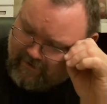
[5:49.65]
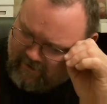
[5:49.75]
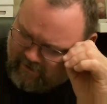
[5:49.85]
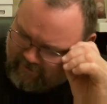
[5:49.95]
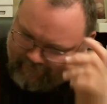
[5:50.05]

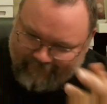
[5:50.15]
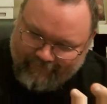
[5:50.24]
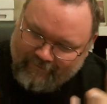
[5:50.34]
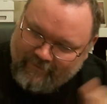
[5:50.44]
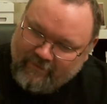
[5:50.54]
Not
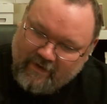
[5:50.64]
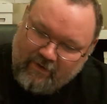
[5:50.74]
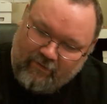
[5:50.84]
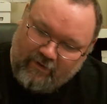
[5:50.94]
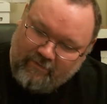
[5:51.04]

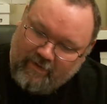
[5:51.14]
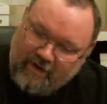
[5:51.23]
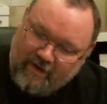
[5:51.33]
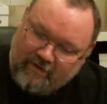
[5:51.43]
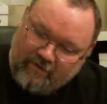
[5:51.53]
really
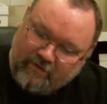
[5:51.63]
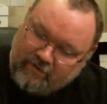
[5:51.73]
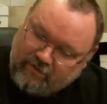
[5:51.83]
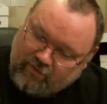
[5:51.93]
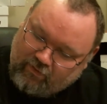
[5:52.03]
big on the
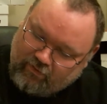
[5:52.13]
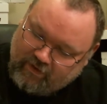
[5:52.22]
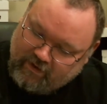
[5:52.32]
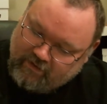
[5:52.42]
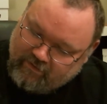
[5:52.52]

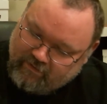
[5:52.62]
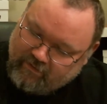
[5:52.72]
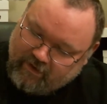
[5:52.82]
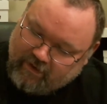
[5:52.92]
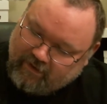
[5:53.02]
story.
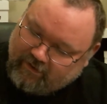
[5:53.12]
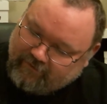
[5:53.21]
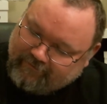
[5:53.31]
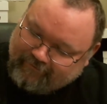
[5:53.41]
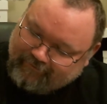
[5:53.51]
Like
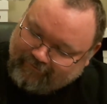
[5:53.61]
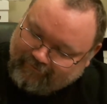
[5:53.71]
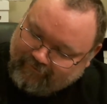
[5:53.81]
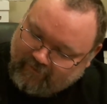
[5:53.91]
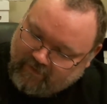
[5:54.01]

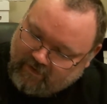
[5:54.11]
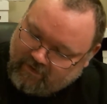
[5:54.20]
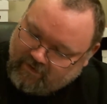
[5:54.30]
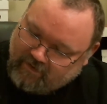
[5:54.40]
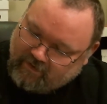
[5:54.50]

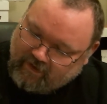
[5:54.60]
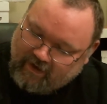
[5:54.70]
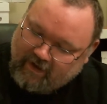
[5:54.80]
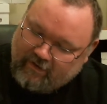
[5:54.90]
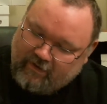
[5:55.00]

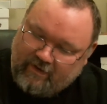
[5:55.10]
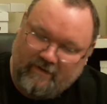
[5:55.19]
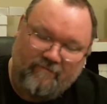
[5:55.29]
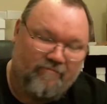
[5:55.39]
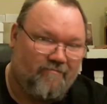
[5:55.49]
I
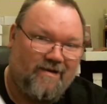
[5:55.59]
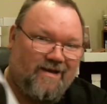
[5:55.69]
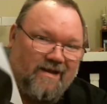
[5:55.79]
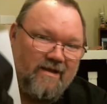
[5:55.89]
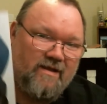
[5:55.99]
said,
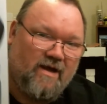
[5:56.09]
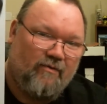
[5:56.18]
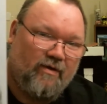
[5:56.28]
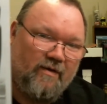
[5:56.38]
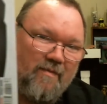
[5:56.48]
that's not
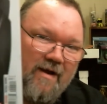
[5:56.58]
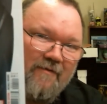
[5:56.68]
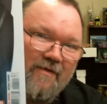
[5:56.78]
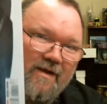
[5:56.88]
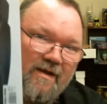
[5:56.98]
really my
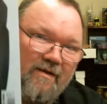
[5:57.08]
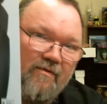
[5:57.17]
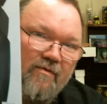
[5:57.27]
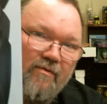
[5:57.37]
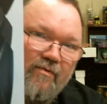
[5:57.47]
thing
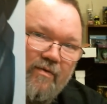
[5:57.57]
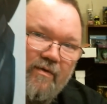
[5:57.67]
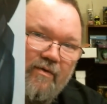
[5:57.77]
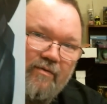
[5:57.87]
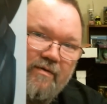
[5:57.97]
with
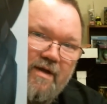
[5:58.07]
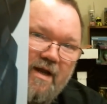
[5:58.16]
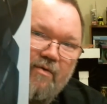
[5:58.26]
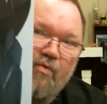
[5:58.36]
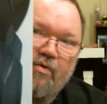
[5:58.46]
the
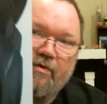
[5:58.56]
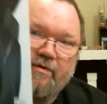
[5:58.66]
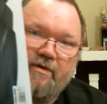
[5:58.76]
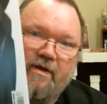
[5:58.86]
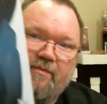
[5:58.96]
tech wars
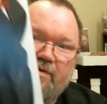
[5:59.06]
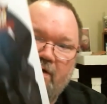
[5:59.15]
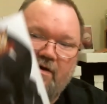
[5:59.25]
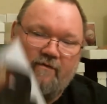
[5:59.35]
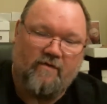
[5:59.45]
type
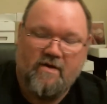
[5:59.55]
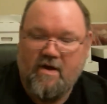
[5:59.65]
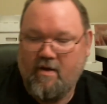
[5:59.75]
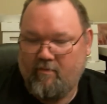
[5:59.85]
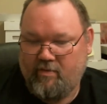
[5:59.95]
stuff.
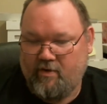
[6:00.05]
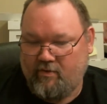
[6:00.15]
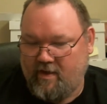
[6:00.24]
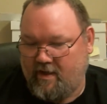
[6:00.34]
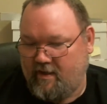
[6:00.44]
But
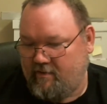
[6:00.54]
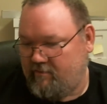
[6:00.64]
okay.